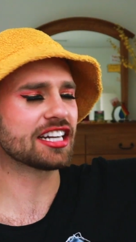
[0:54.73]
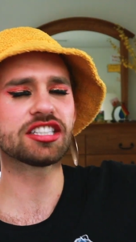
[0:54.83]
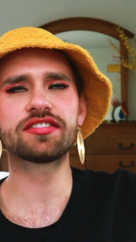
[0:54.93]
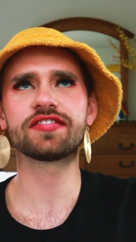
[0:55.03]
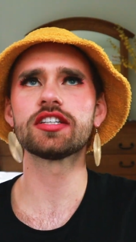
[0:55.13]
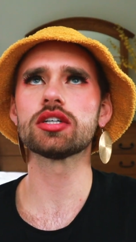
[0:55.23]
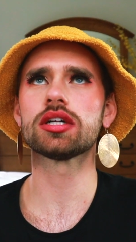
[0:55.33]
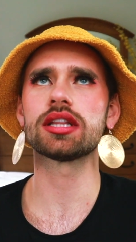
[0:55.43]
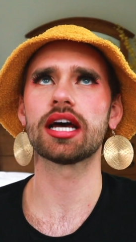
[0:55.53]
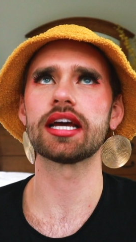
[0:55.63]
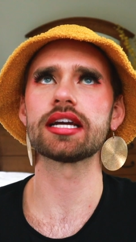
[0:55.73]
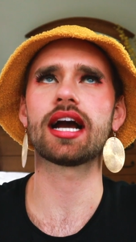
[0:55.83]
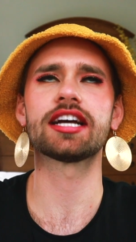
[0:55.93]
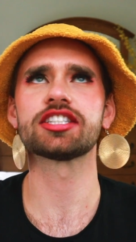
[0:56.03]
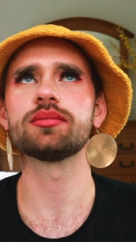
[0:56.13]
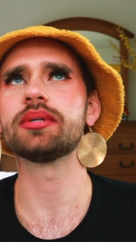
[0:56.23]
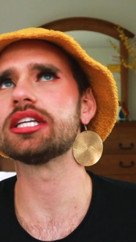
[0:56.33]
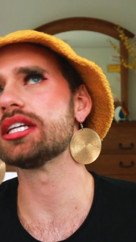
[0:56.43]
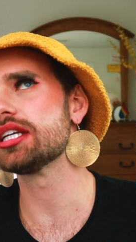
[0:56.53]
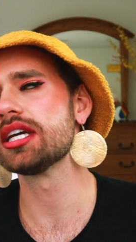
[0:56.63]
I just feel like I should
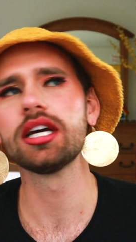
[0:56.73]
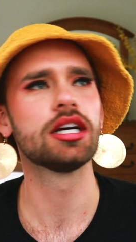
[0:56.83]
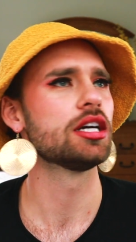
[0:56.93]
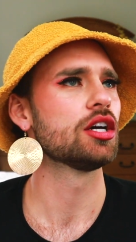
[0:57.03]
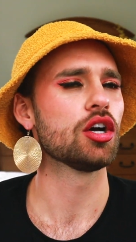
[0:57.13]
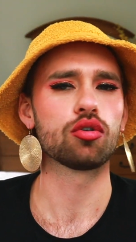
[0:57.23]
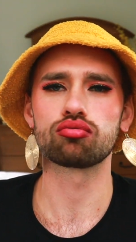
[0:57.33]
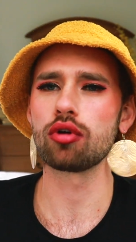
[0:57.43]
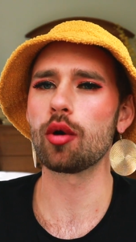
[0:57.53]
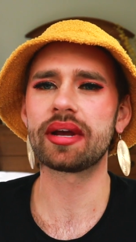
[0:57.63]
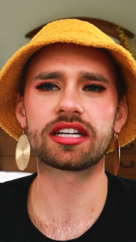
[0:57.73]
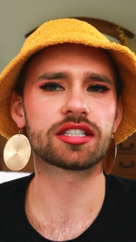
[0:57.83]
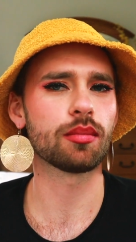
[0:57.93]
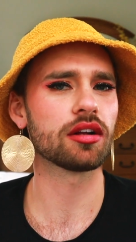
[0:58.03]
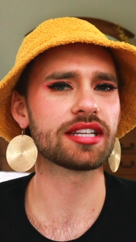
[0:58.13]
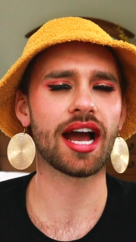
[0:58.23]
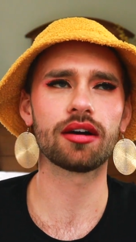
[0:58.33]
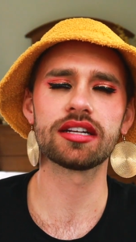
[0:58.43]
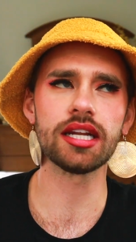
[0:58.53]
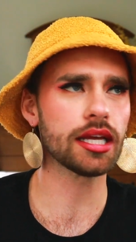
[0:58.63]
be roaming a small
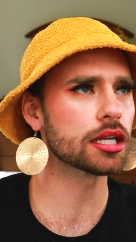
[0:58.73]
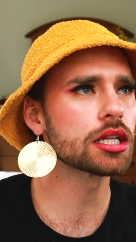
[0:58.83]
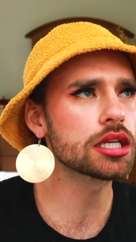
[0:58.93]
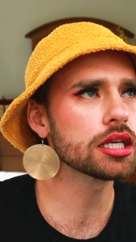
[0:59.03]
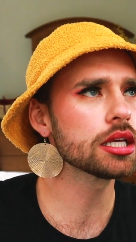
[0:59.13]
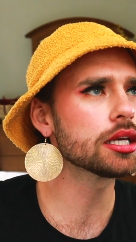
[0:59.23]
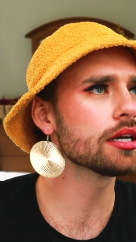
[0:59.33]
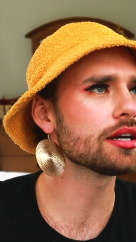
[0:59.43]
town in Italy.